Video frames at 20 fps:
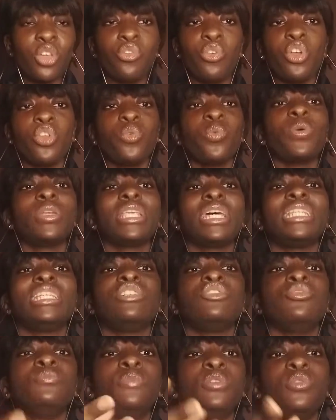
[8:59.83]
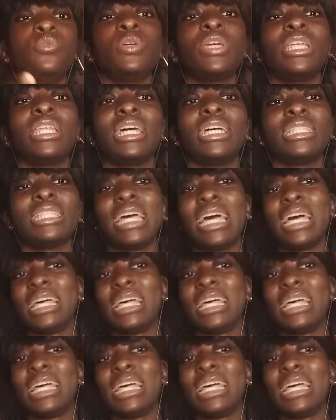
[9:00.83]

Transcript: You're the one that they should be looking at